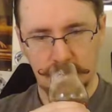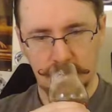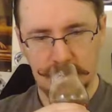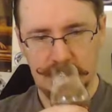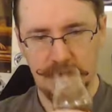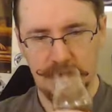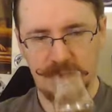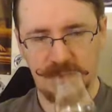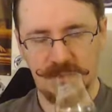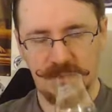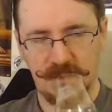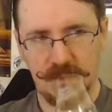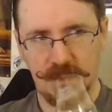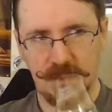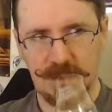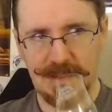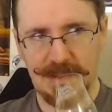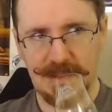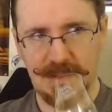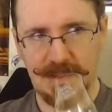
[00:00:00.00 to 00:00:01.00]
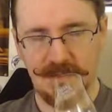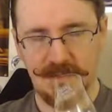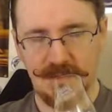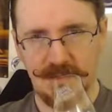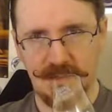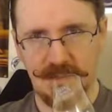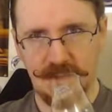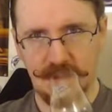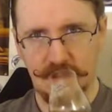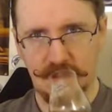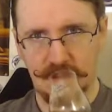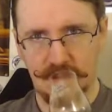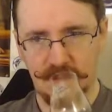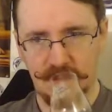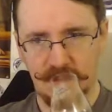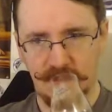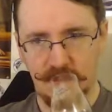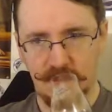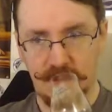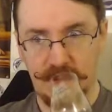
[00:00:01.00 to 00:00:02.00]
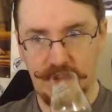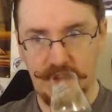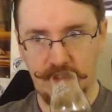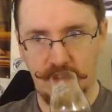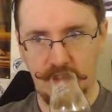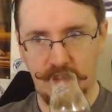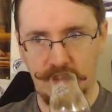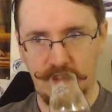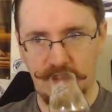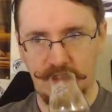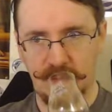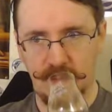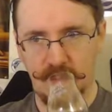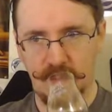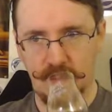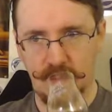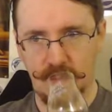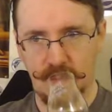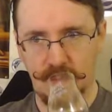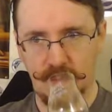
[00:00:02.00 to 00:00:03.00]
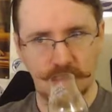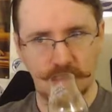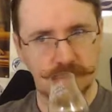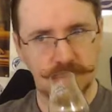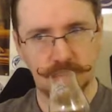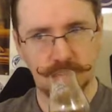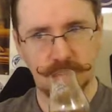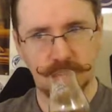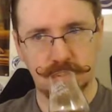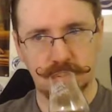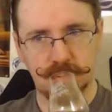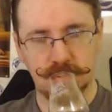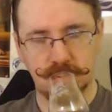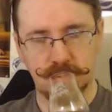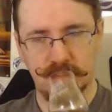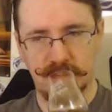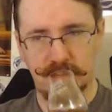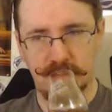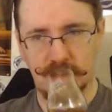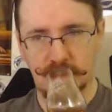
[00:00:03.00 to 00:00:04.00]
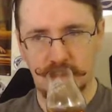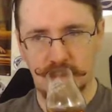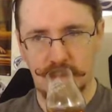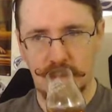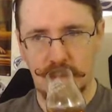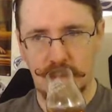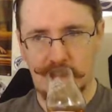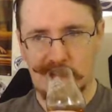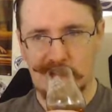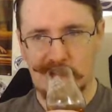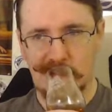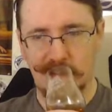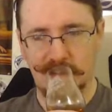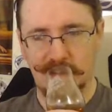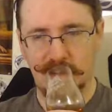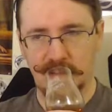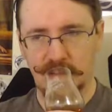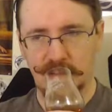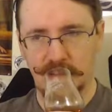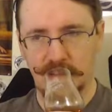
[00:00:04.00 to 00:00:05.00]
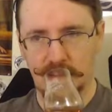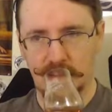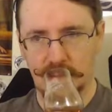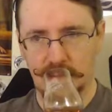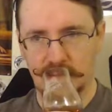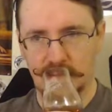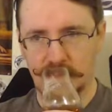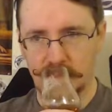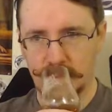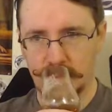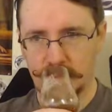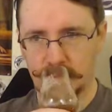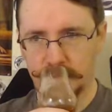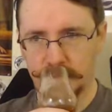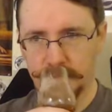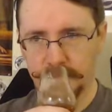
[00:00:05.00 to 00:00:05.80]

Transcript: And I'm not sure what it is. It's bothering me to the end of the earth here.